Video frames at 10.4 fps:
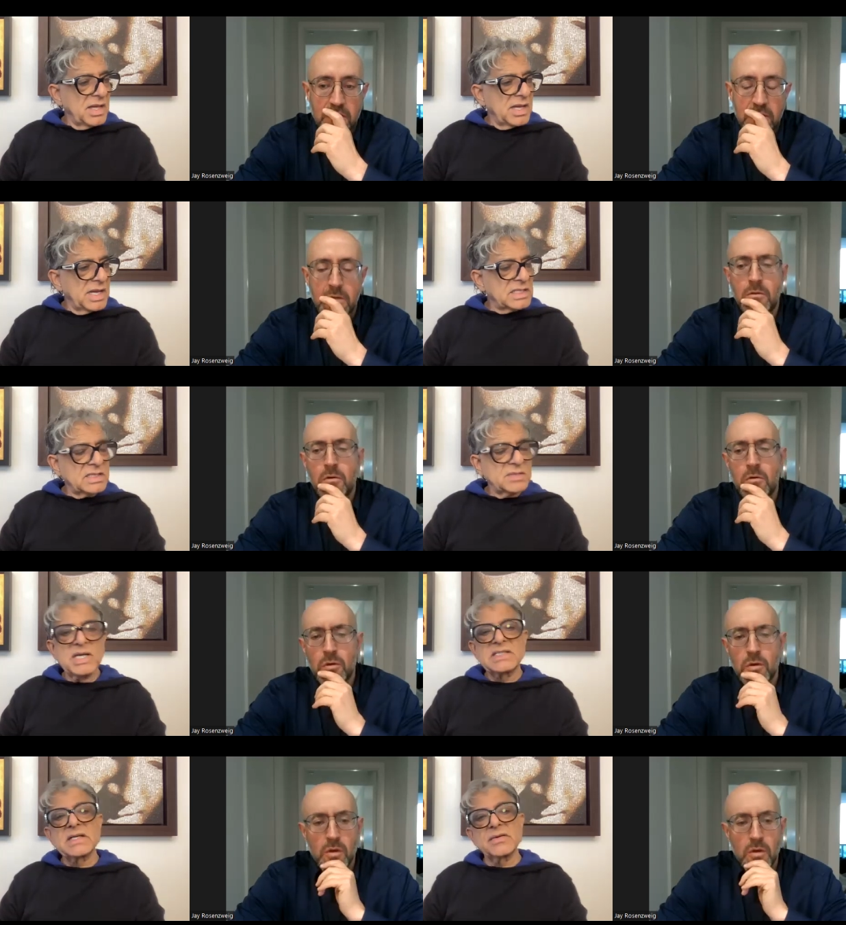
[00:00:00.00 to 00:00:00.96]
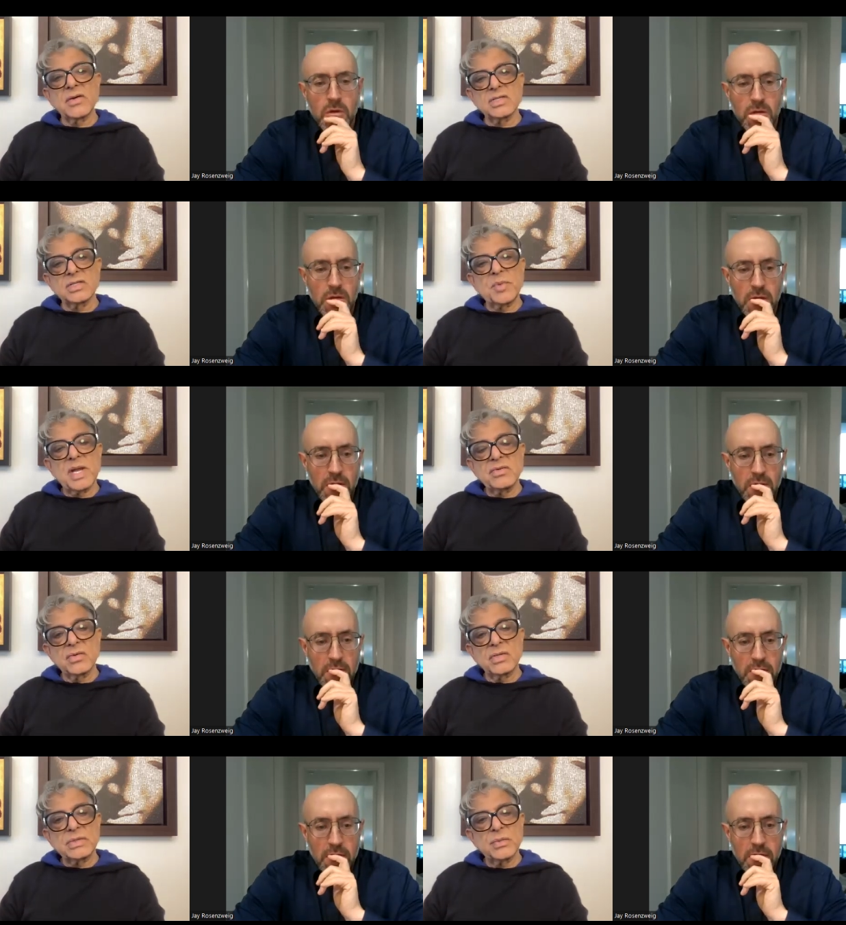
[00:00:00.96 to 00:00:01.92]
Speaker 1: headed by Sir Roger
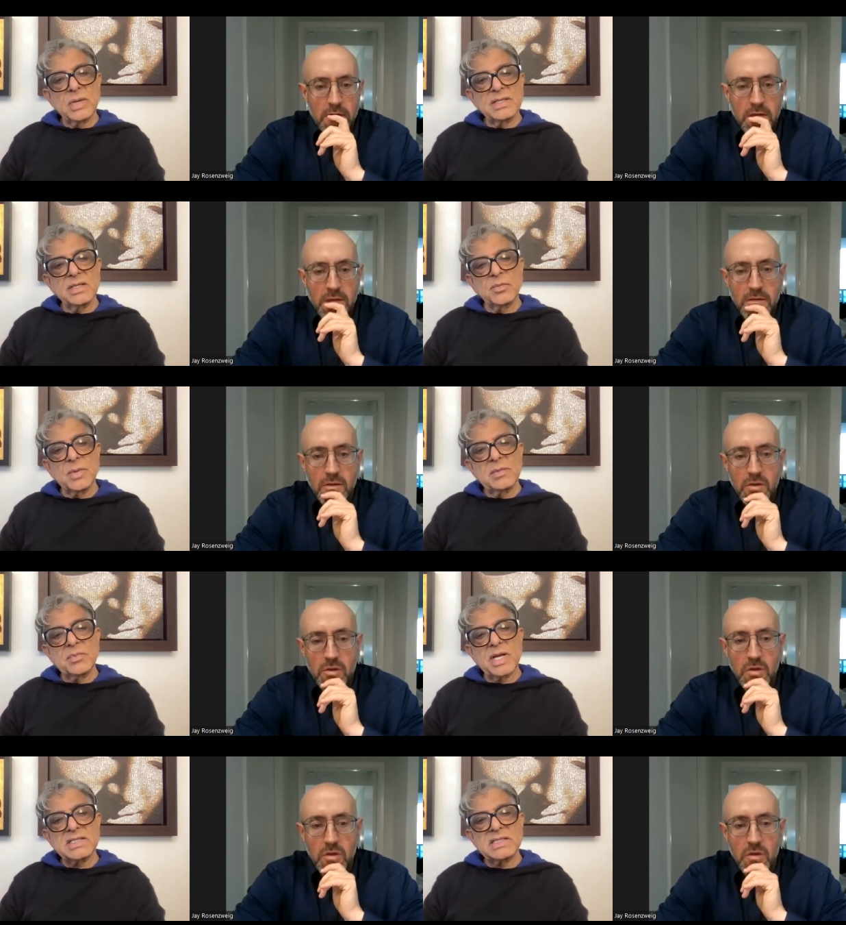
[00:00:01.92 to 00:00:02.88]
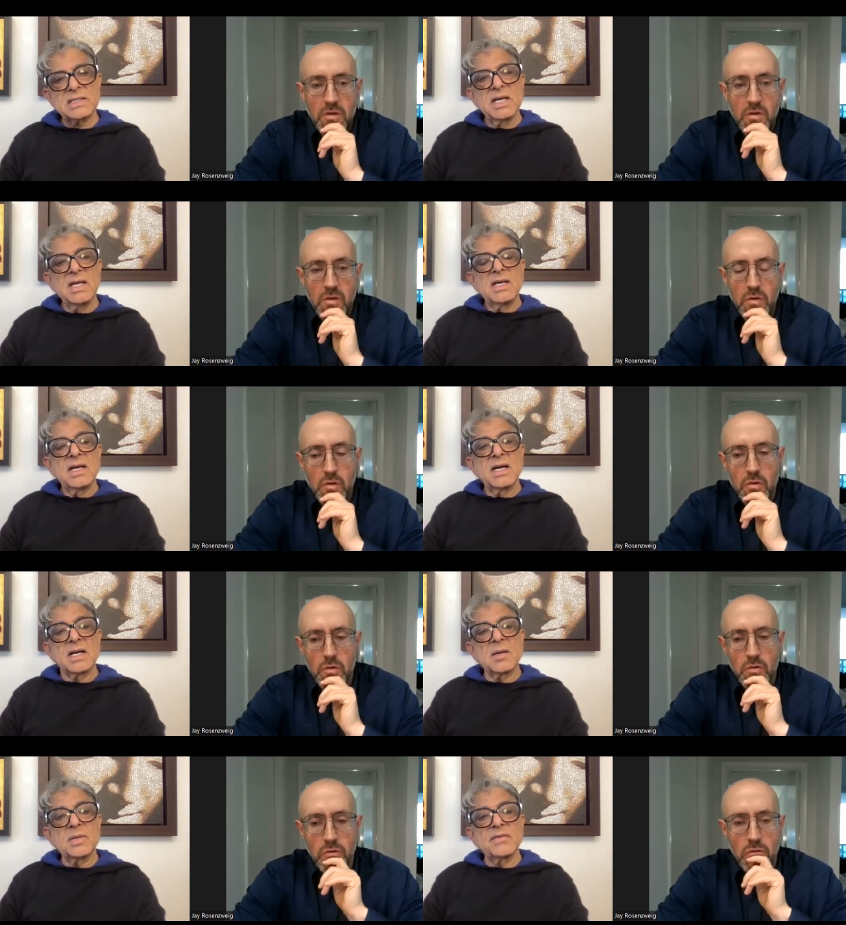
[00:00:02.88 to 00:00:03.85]
Penrose, who won the Nobel Prize a
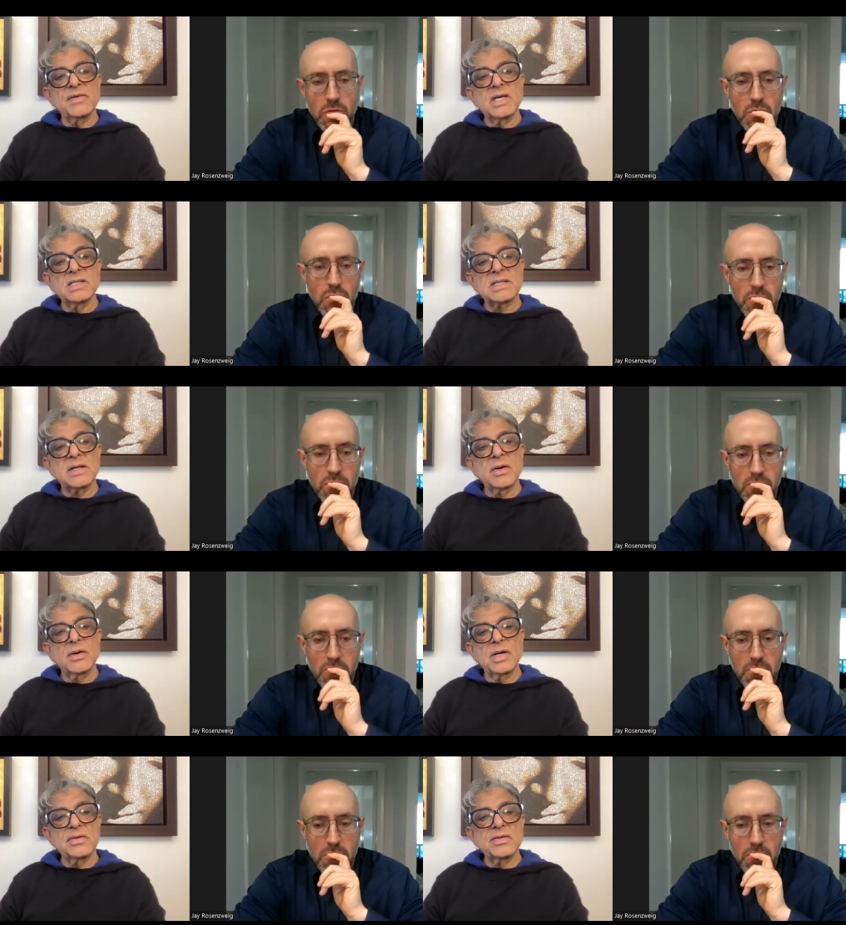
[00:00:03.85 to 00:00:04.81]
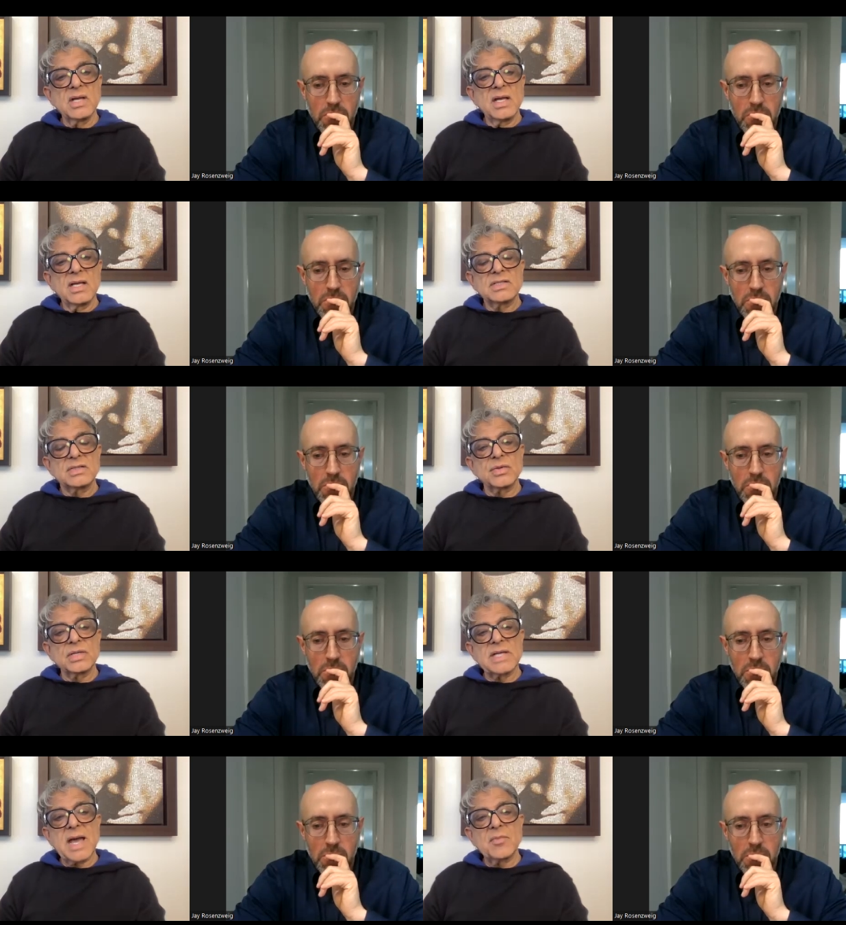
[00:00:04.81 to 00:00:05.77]
couple of years ago, and
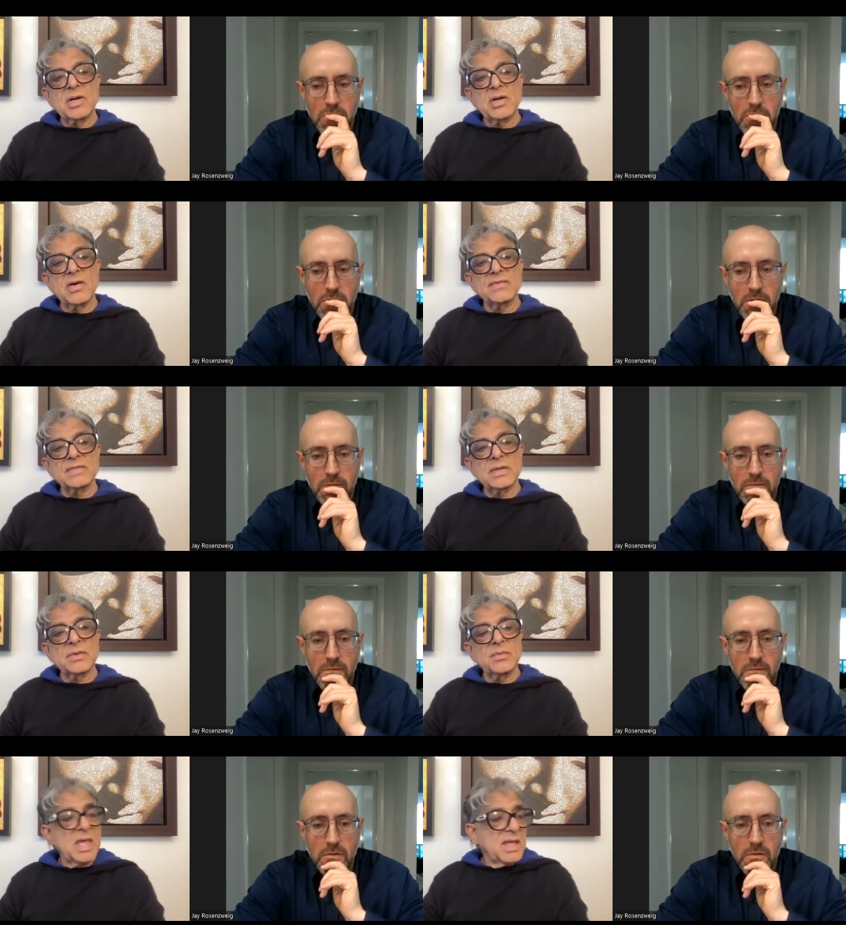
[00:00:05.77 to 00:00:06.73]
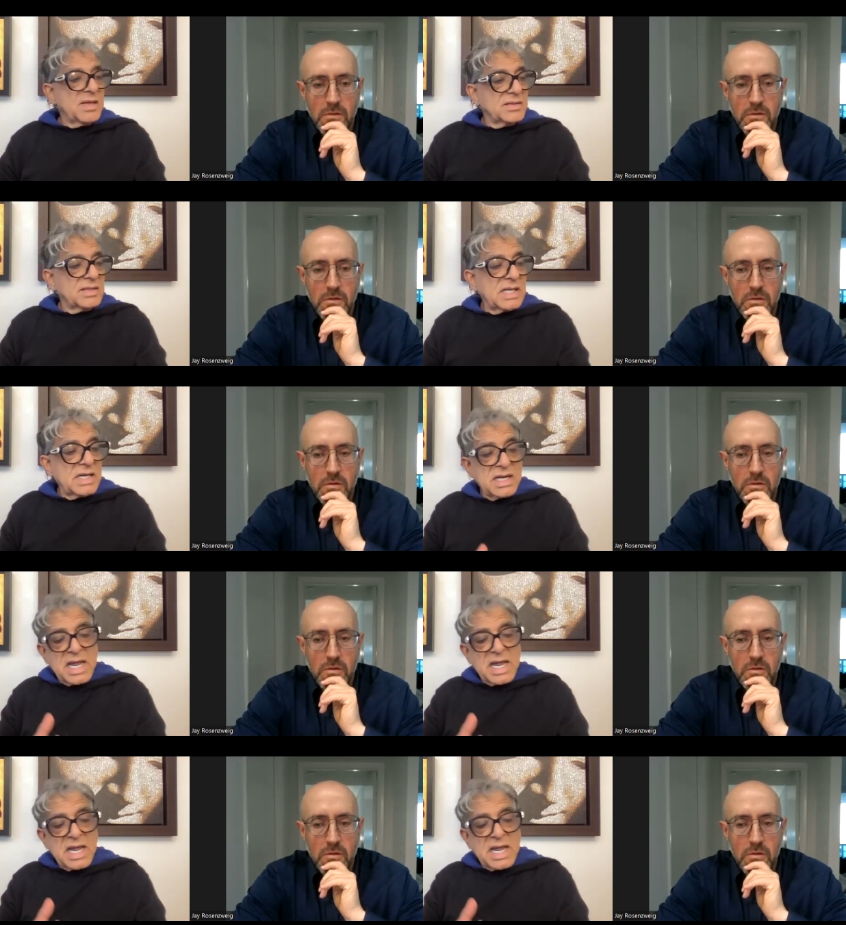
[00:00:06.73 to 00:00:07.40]
Stuart Hameroff. So there are